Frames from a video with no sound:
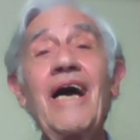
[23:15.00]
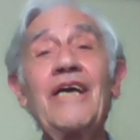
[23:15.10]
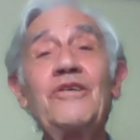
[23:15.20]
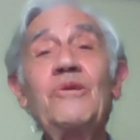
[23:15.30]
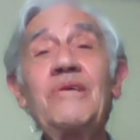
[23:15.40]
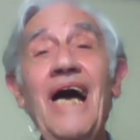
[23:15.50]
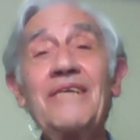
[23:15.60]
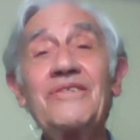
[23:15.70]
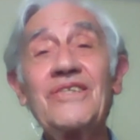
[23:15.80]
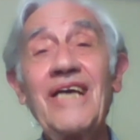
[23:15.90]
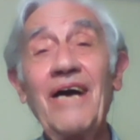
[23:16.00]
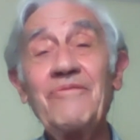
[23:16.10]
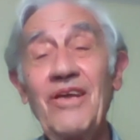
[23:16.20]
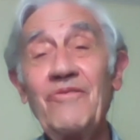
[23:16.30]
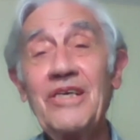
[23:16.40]
a new country
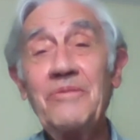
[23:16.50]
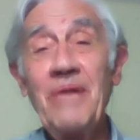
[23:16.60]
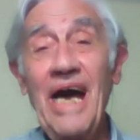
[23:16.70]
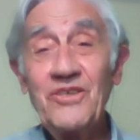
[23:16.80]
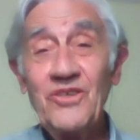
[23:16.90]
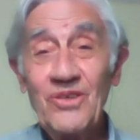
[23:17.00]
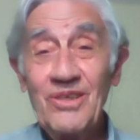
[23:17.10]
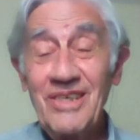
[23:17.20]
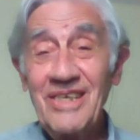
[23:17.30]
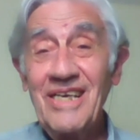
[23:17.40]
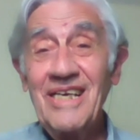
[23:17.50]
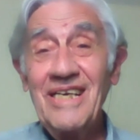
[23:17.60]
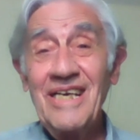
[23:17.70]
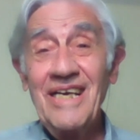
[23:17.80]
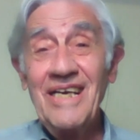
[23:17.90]
I've never imagined,
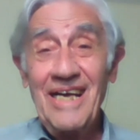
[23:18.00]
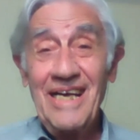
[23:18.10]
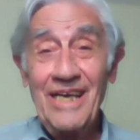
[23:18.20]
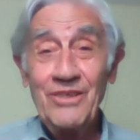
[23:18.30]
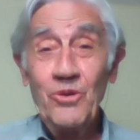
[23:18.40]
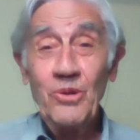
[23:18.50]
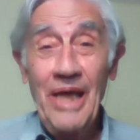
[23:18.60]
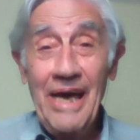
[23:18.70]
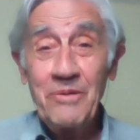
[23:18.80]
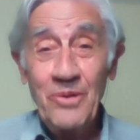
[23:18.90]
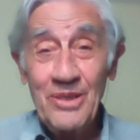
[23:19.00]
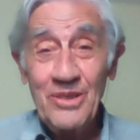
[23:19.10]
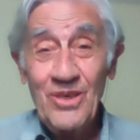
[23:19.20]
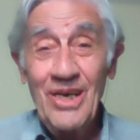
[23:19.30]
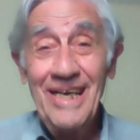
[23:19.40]
a new
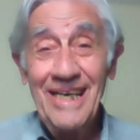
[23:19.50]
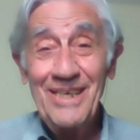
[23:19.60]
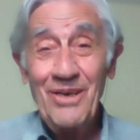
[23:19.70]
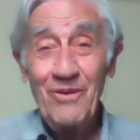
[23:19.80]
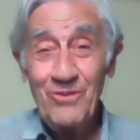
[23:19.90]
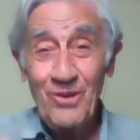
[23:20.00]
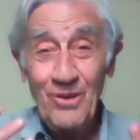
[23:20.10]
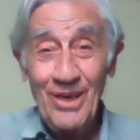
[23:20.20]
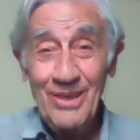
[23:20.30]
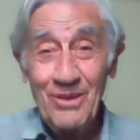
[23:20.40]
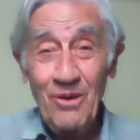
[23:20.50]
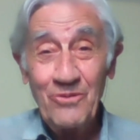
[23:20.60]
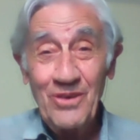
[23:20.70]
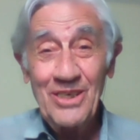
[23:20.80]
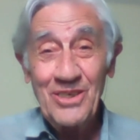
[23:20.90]
language. You have to learn
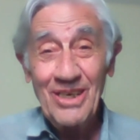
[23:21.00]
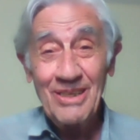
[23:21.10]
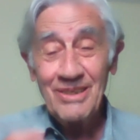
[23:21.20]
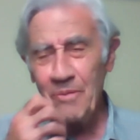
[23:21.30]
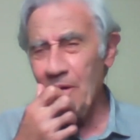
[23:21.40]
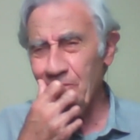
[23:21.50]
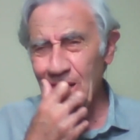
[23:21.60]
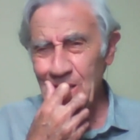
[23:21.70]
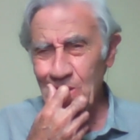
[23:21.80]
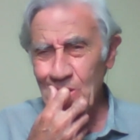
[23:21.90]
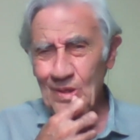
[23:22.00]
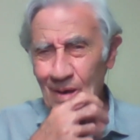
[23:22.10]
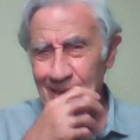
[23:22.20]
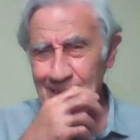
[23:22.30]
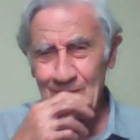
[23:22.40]
Norwegian. They were very good to
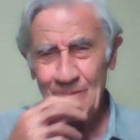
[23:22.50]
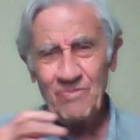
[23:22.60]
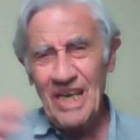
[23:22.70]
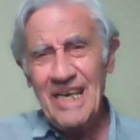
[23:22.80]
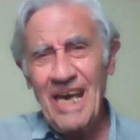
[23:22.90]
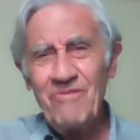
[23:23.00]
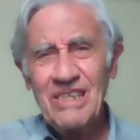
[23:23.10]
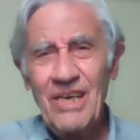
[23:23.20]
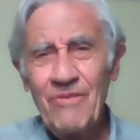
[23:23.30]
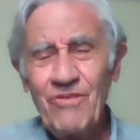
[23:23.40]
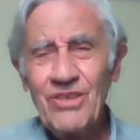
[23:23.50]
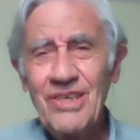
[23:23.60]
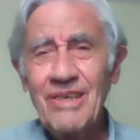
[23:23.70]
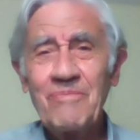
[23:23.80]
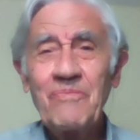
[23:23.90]
us. They gave us
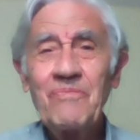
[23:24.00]
everything.